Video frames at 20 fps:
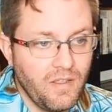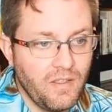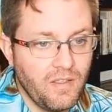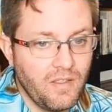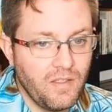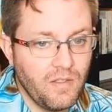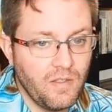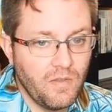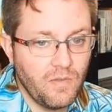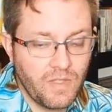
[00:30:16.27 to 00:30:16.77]

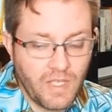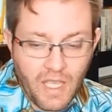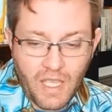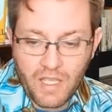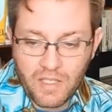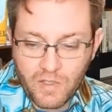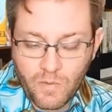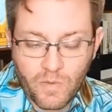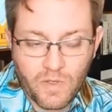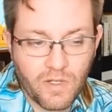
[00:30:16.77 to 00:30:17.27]
You know,
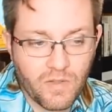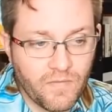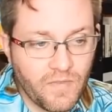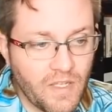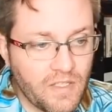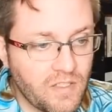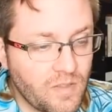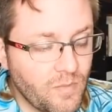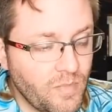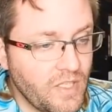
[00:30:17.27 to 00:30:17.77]
yeah, you want to
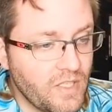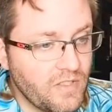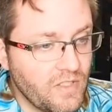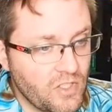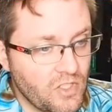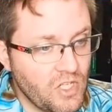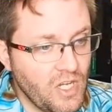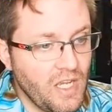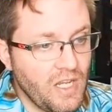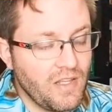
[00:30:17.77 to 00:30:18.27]
invest in a place
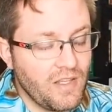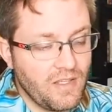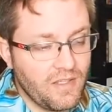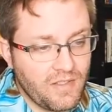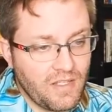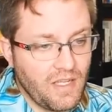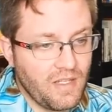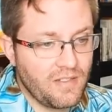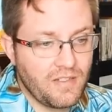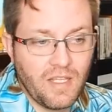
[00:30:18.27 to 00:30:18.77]
like China
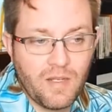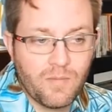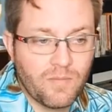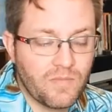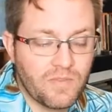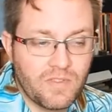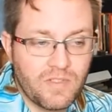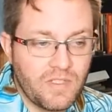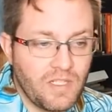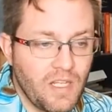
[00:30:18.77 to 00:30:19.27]
that's got
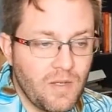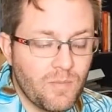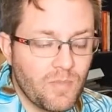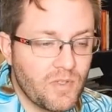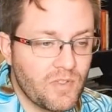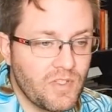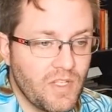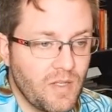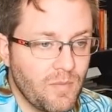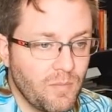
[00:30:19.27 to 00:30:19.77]
10,
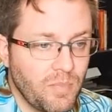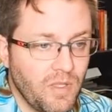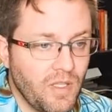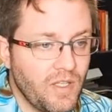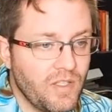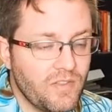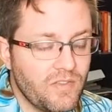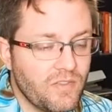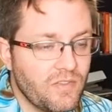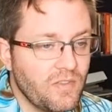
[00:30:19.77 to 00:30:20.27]
10%
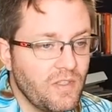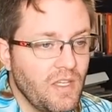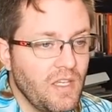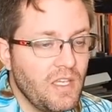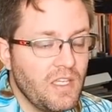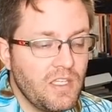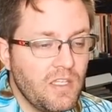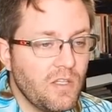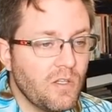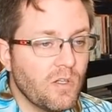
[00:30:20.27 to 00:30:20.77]
plus
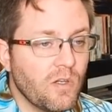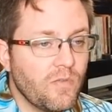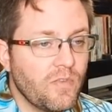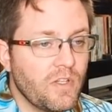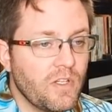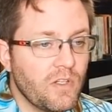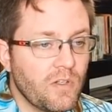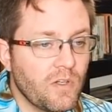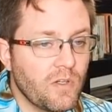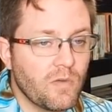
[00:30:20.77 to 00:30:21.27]
year over
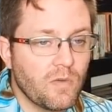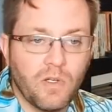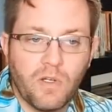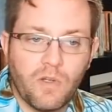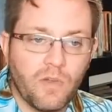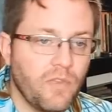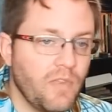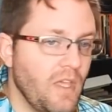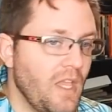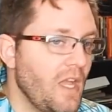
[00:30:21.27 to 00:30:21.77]
year
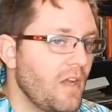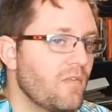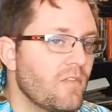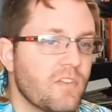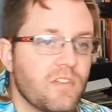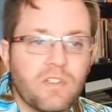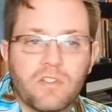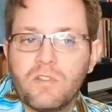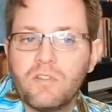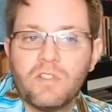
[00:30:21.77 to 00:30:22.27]
growth every
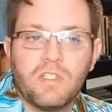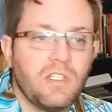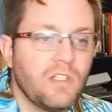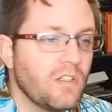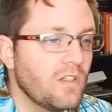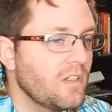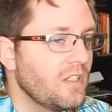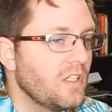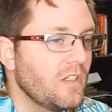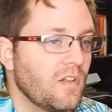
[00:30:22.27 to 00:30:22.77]
single
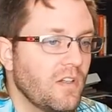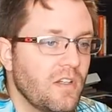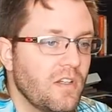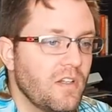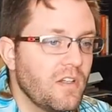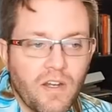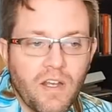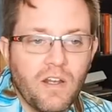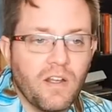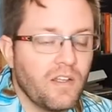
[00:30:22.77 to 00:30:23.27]
year, year in,
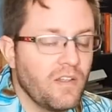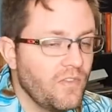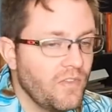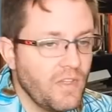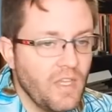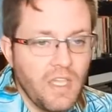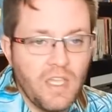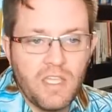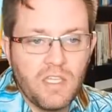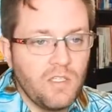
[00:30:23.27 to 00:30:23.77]
year out, because
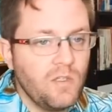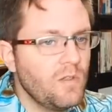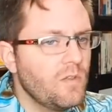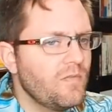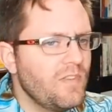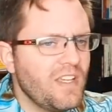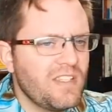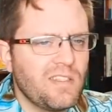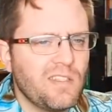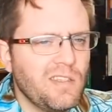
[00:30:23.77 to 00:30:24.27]
you
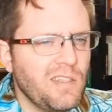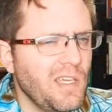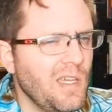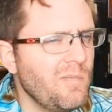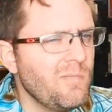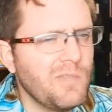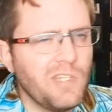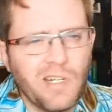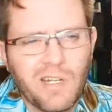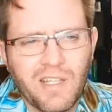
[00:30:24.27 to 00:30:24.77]
invest in
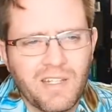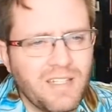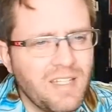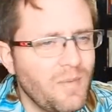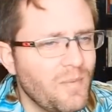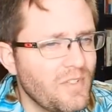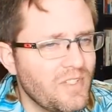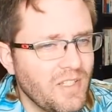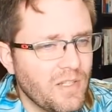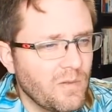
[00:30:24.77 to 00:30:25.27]
them, you're going to
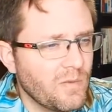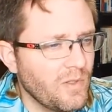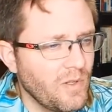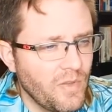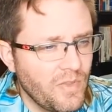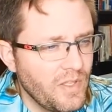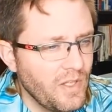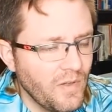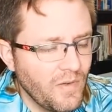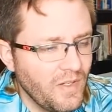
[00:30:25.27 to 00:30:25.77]
get 10%
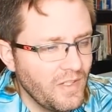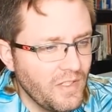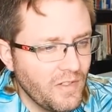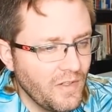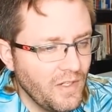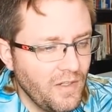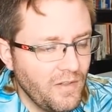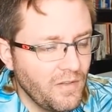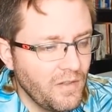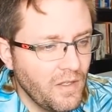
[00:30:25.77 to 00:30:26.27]
growth year in,
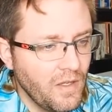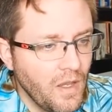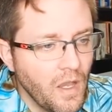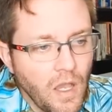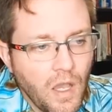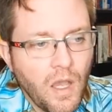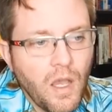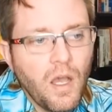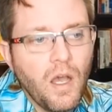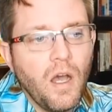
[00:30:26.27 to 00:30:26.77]
year out
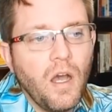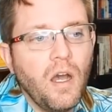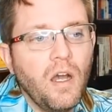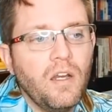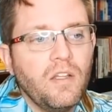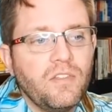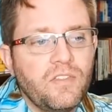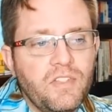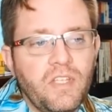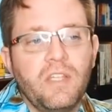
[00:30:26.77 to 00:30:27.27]

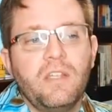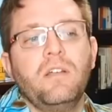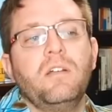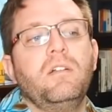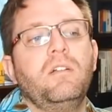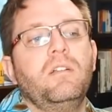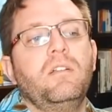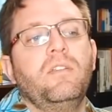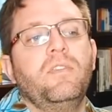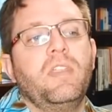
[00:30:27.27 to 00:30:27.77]

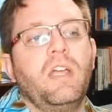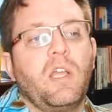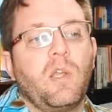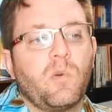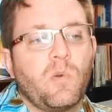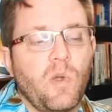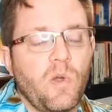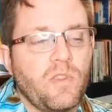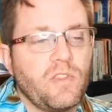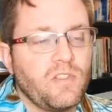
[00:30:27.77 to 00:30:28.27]
until that
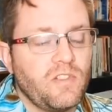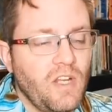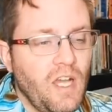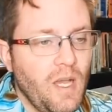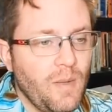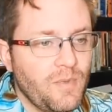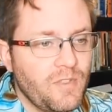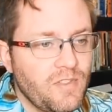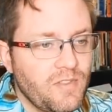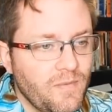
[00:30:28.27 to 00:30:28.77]
growth
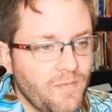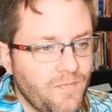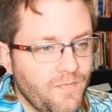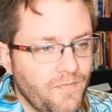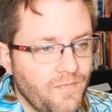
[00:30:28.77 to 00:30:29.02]
stops.